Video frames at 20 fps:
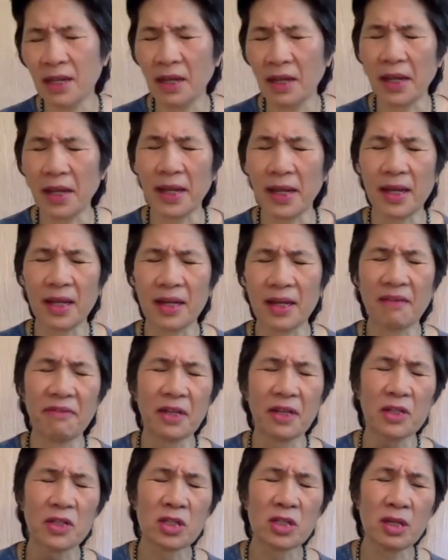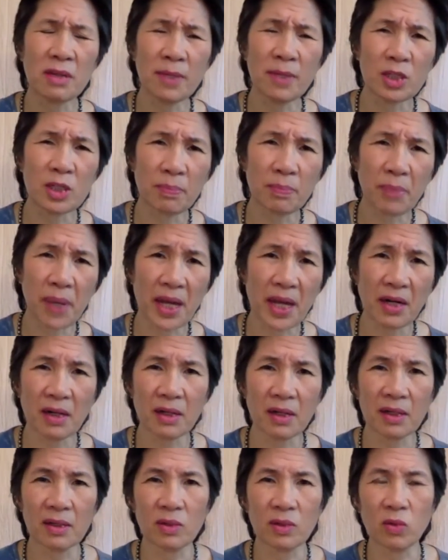and I felt so much
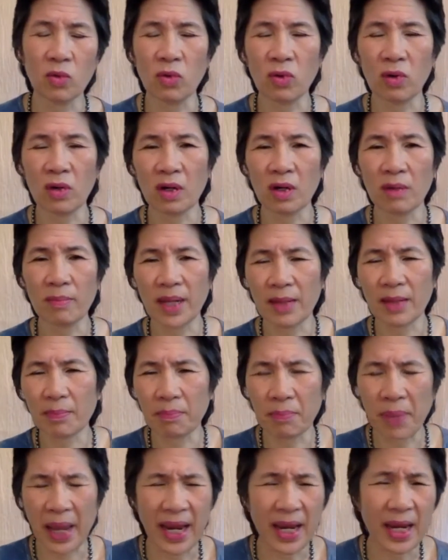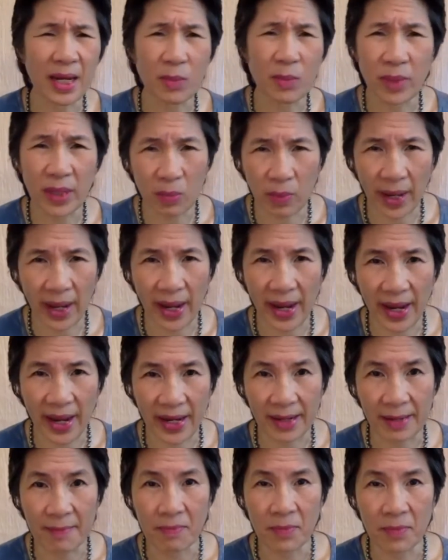better, or my pain went
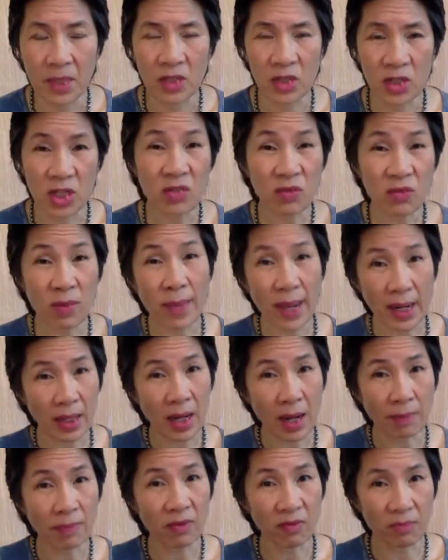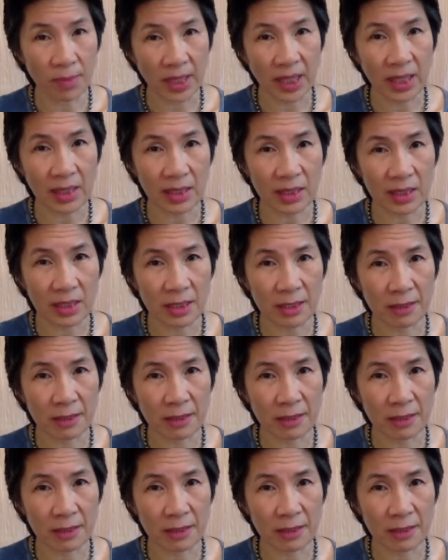away just from that couple of minutes.